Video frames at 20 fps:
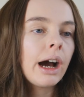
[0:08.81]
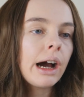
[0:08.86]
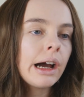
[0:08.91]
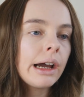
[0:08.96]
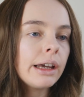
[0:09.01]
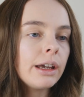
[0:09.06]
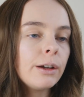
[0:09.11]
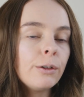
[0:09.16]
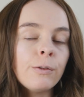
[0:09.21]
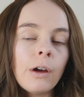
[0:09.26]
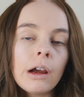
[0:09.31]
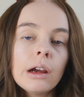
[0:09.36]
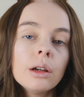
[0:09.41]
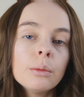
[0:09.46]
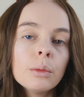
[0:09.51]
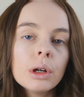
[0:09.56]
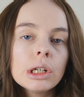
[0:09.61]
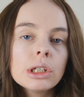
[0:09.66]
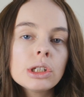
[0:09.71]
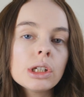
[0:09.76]
I very
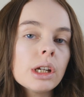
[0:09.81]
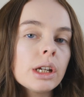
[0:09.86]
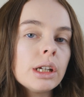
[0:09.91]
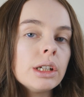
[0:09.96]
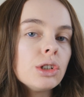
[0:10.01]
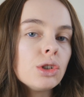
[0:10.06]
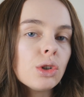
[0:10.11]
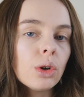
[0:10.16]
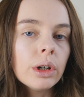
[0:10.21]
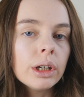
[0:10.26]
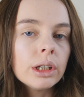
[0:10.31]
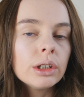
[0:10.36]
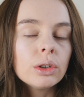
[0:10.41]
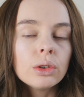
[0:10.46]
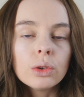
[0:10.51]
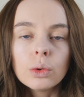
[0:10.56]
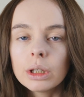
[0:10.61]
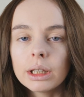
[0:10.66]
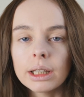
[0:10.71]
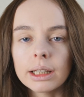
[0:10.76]
much enjoyed
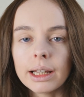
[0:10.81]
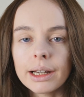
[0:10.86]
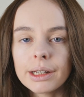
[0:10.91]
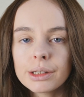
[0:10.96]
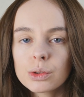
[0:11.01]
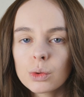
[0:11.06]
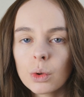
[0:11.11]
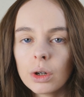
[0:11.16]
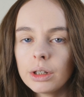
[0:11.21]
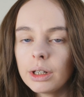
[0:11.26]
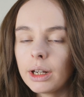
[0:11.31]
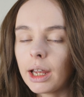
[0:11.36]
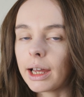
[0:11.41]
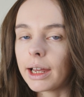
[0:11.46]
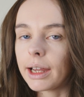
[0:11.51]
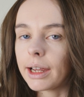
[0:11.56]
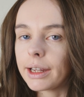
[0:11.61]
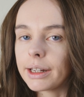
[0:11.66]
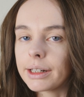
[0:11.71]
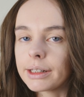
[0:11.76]
doing the last one
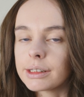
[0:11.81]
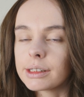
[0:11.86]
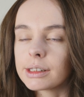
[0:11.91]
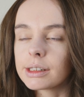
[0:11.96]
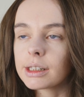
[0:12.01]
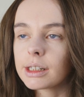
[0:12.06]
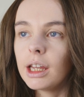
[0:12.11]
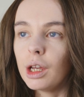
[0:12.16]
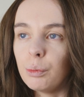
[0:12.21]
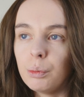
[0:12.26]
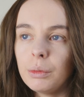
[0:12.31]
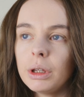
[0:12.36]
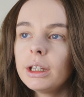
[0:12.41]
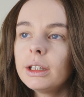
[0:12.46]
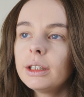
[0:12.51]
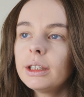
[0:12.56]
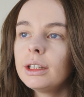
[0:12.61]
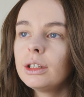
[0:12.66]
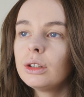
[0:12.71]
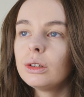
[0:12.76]
and
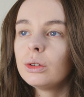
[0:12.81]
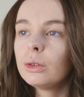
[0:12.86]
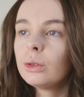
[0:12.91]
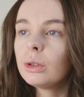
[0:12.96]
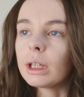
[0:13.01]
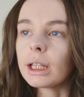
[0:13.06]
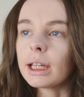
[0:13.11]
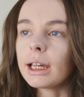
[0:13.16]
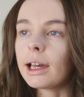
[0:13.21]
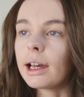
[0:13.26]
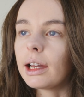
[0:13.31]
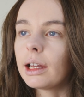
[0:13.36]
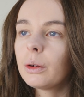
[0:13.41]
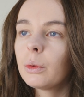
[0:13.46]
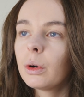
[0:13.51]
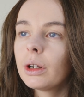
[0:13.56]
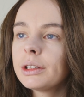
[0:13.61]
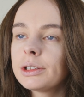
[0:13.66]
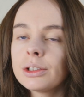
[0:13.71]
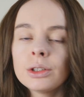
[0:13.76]
immediately knew that I
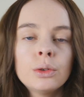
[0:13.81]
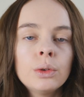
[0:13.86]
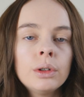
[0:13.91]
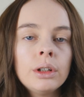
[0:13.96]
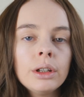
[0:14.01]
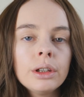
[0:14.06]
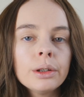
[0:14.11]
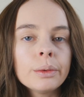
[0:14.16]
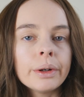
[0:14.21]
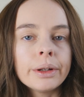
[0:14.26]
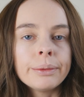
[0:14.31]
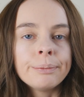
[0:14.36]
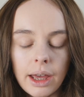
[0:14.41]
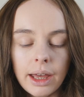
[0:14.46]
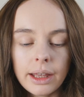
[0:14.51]
wanted to do another one.